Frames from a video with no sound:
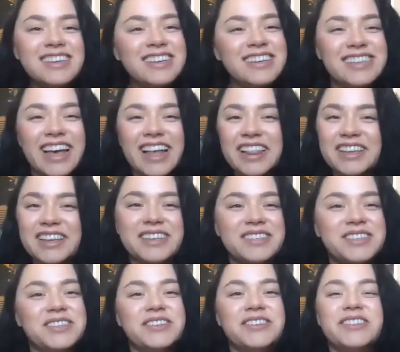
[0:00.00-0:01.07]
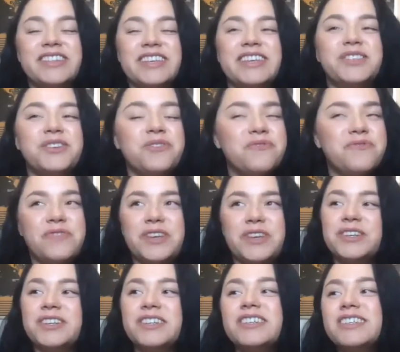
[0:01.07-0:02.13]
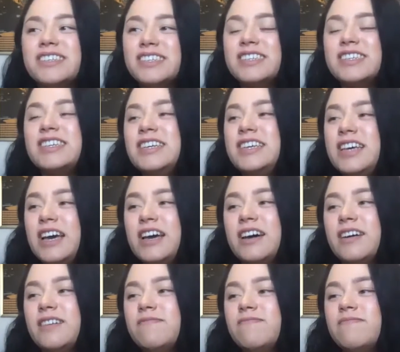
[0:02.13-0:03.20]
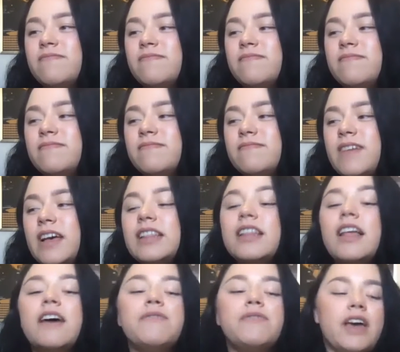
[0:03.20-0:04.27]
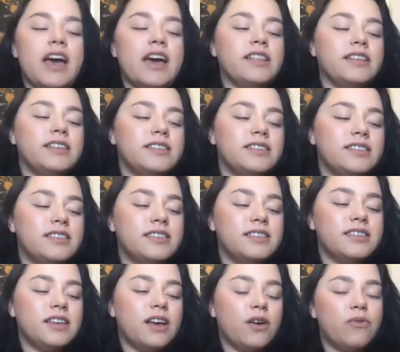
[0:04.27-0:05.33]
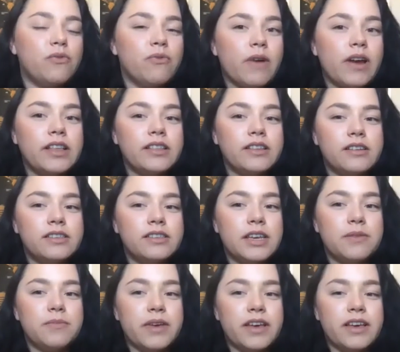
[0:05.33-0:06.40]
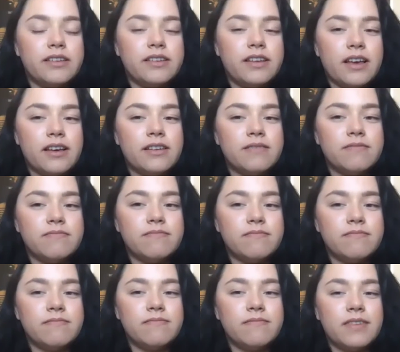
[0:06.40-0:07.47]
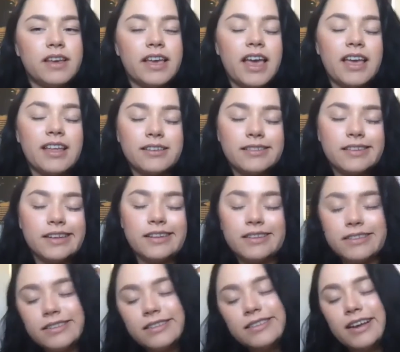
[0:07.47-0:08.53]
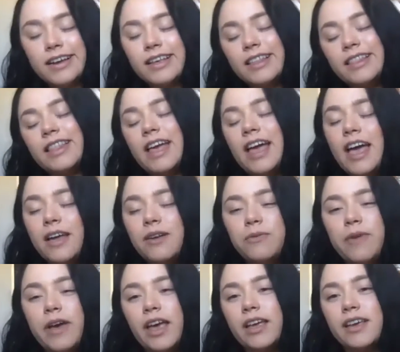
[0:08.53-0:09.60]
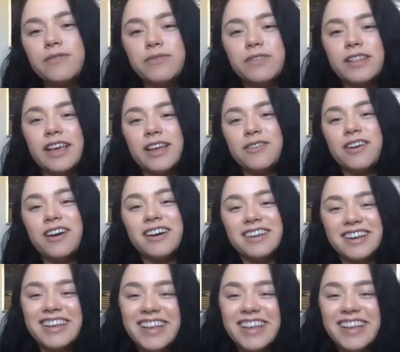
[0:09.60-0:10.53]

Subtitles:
telling us certain things or fears. And I love that. That's a great little tidbit. Again, tucking that away for later on.